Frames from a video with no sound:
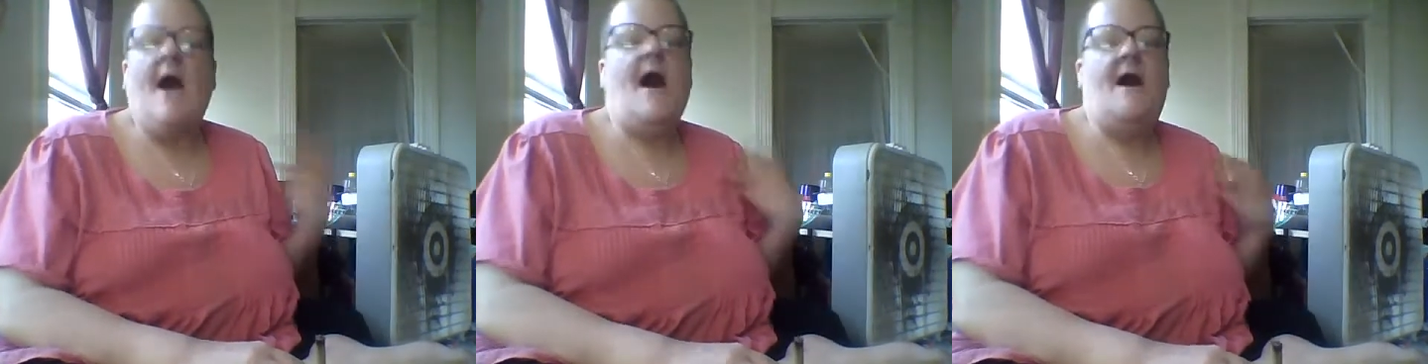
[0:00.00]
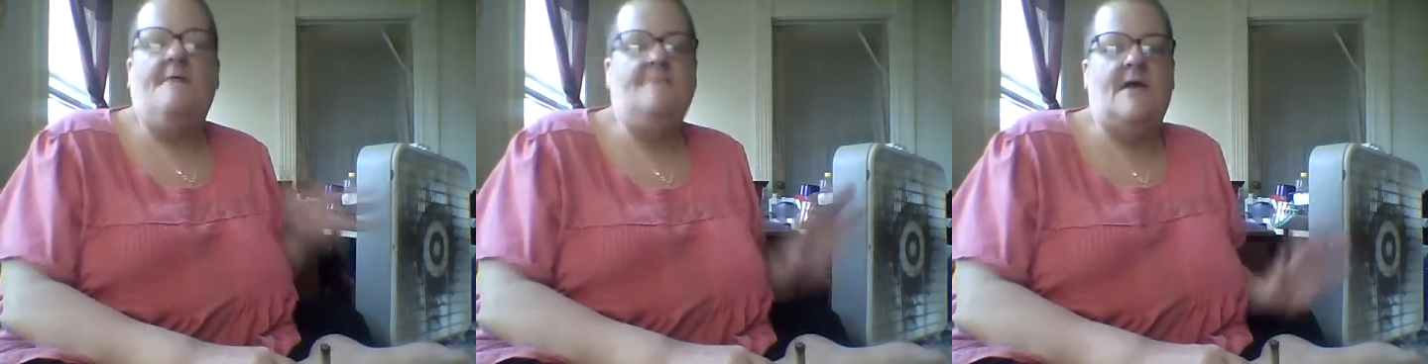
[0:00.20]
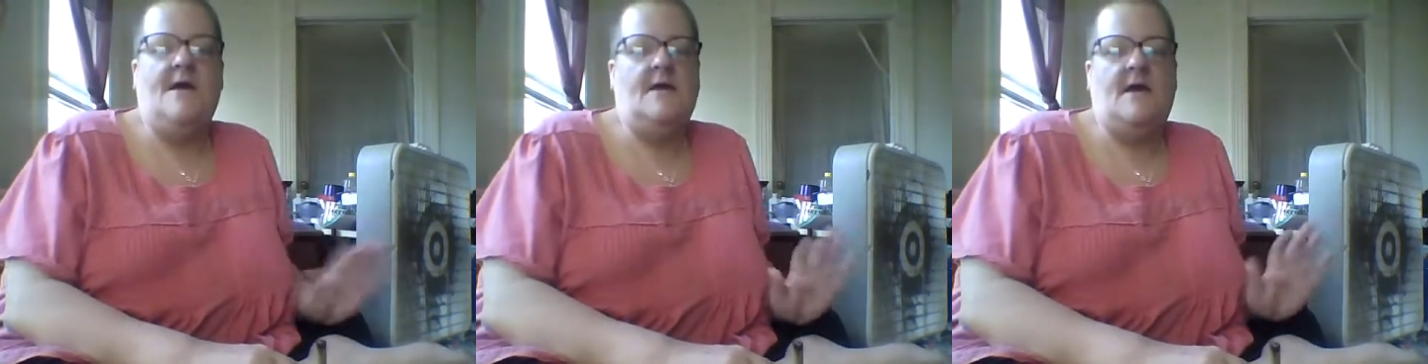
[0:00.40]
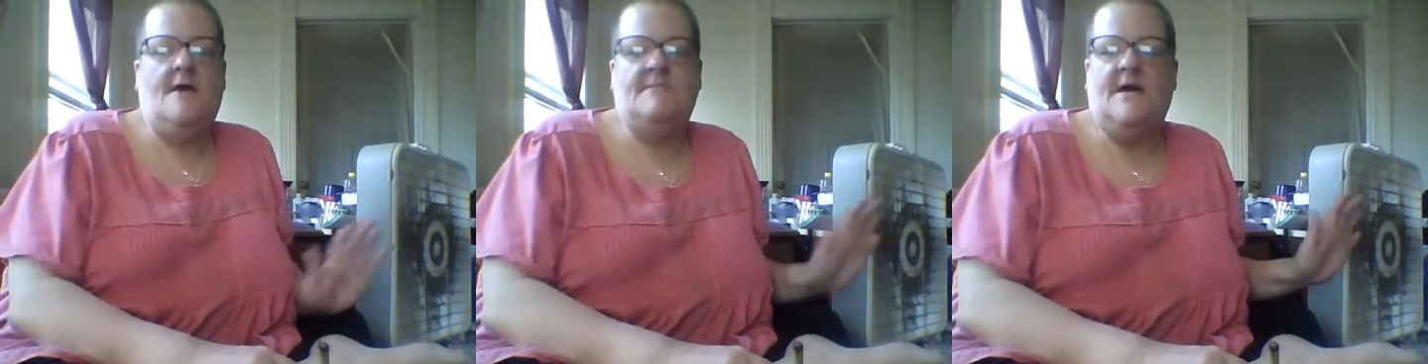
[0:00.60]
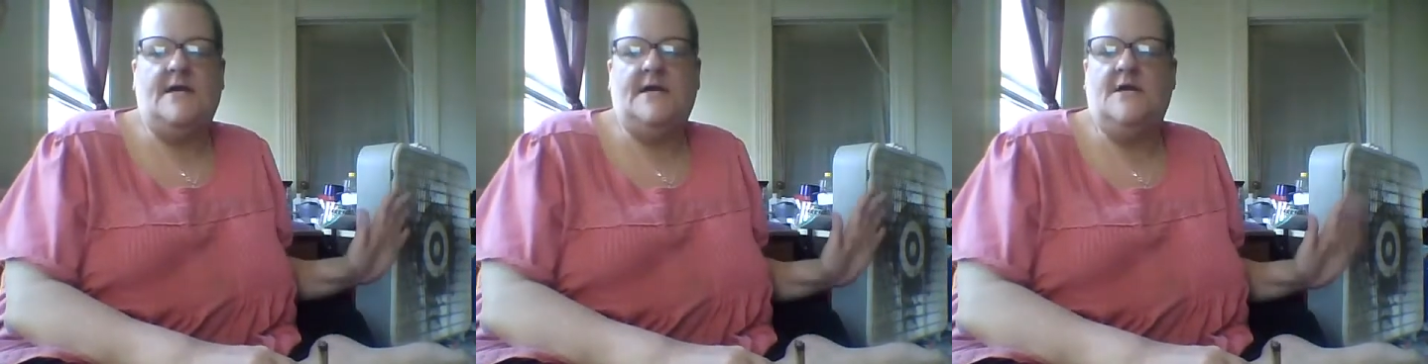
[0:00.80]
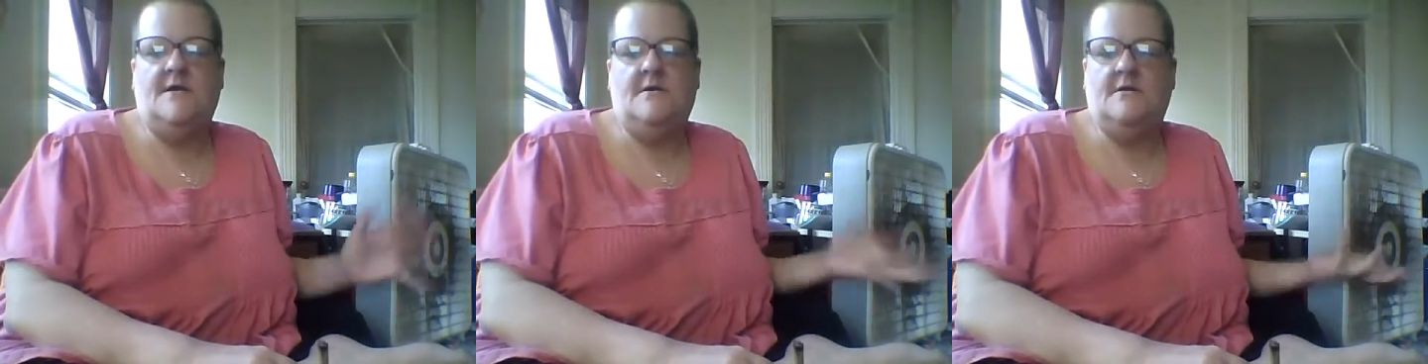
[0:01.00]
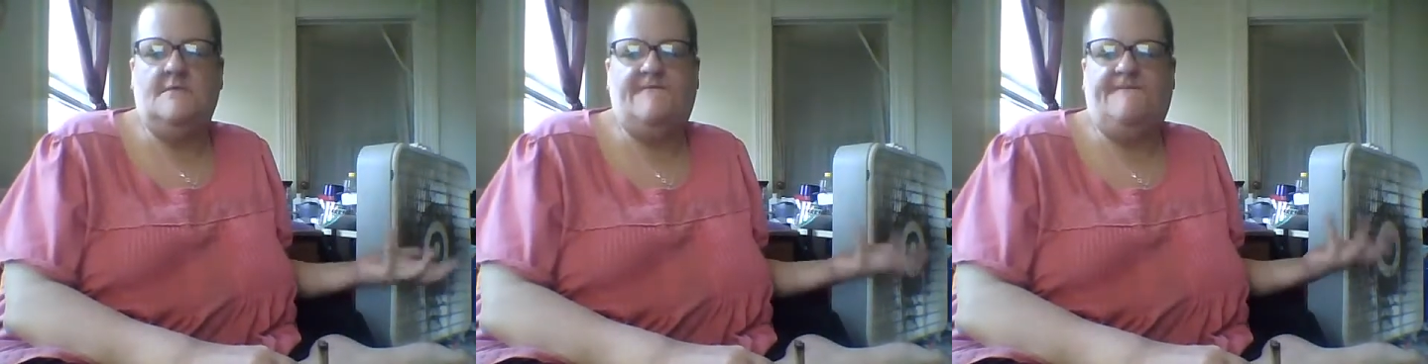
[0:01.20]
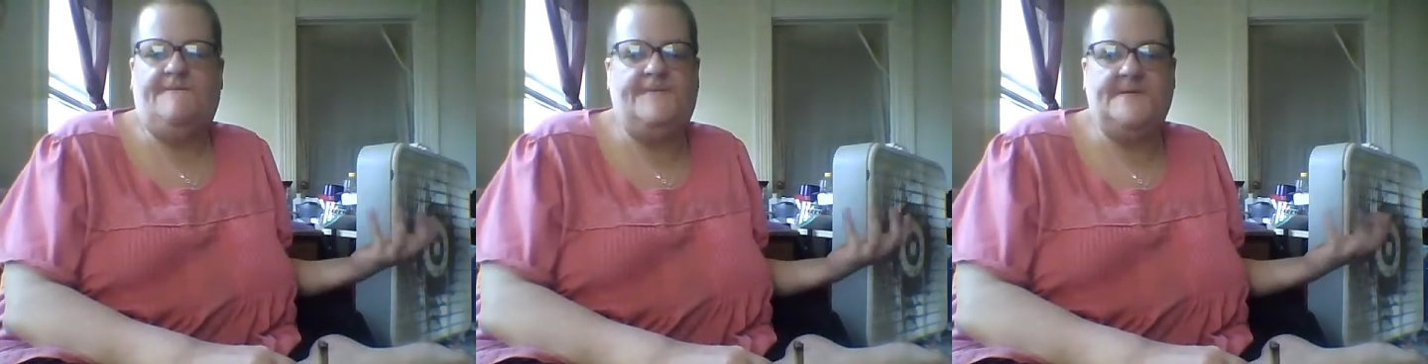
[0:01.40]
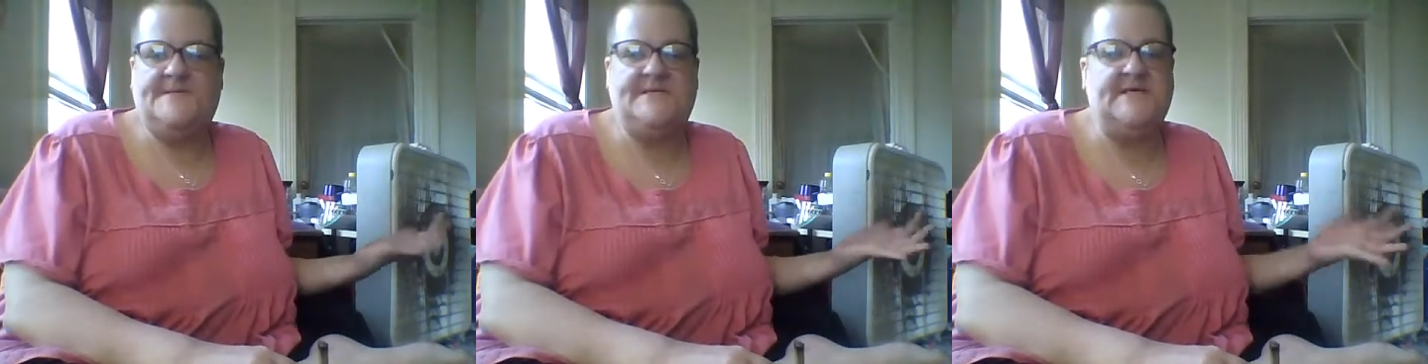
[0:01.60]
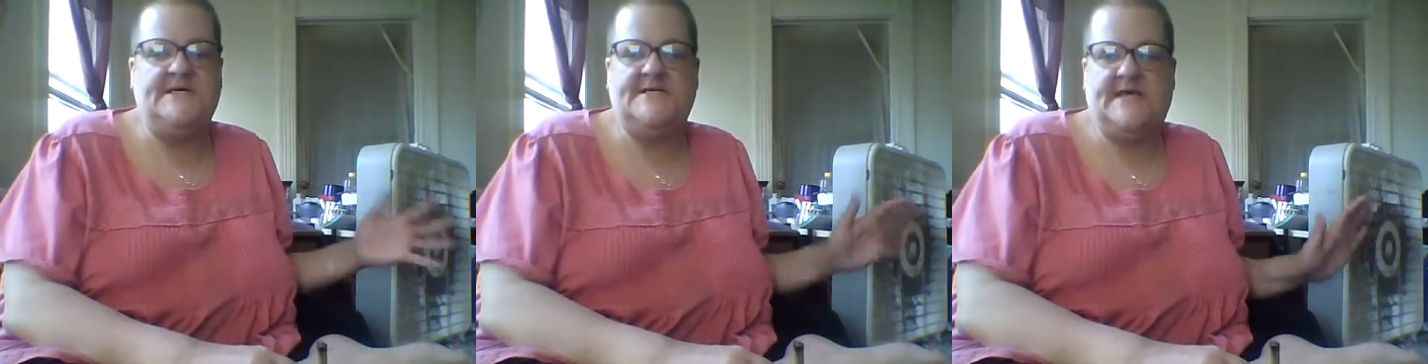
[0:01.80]
I'm not gonna
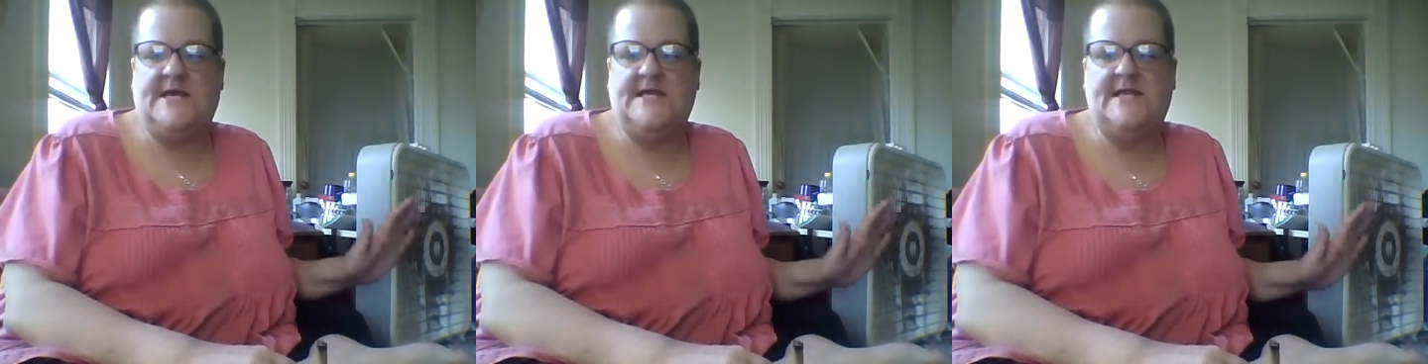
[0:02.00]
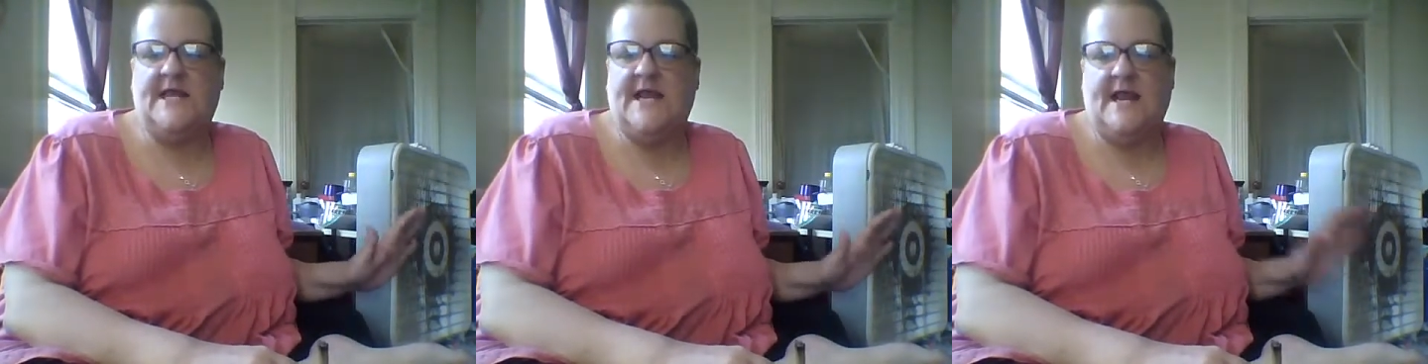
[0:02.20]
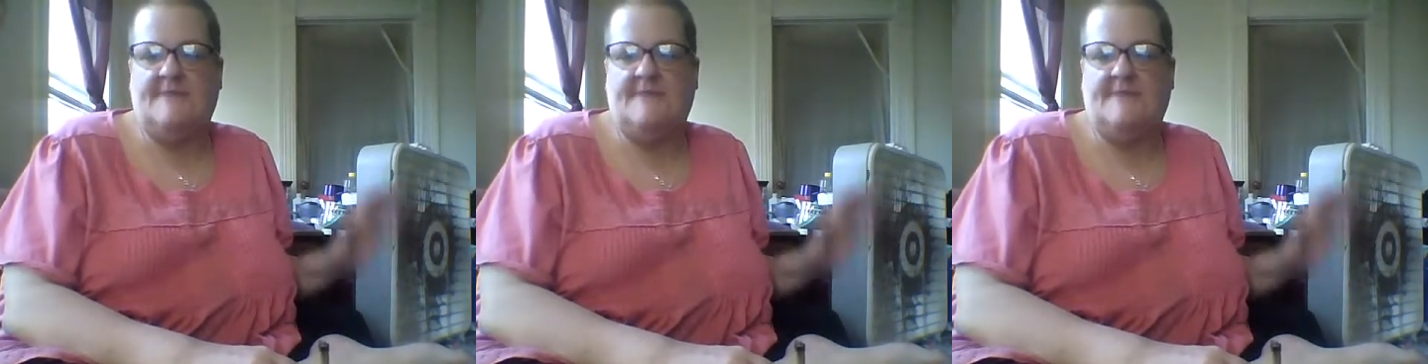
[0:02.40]
facilitate in that.